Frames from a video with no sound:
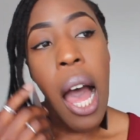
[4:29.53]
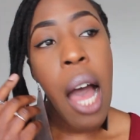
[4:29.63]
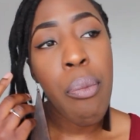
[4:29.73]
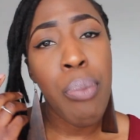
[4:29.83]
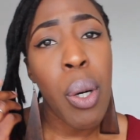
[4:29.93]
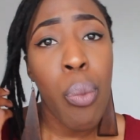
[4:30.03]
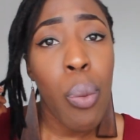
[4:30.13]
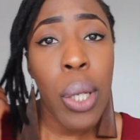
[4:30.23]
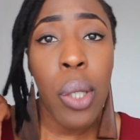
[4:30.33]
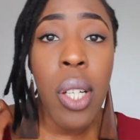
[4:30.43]

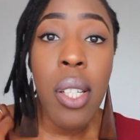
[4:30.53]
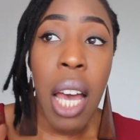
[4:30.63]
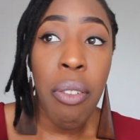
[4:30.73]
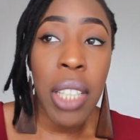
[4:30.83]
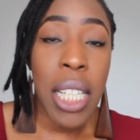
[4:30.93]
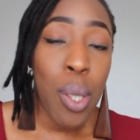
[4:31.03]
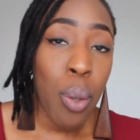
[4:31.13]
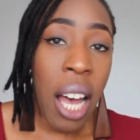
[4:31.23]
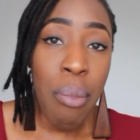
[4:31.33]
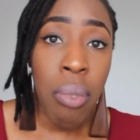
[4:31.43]
but we could definitely
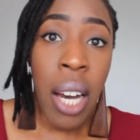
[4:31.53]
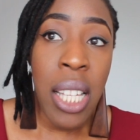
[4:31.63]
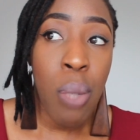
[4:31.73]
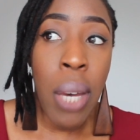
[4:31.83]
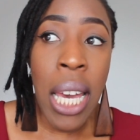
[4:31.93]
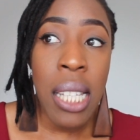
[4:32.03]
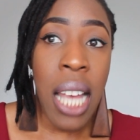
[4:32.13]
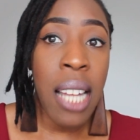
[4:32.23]
still have bridesmaids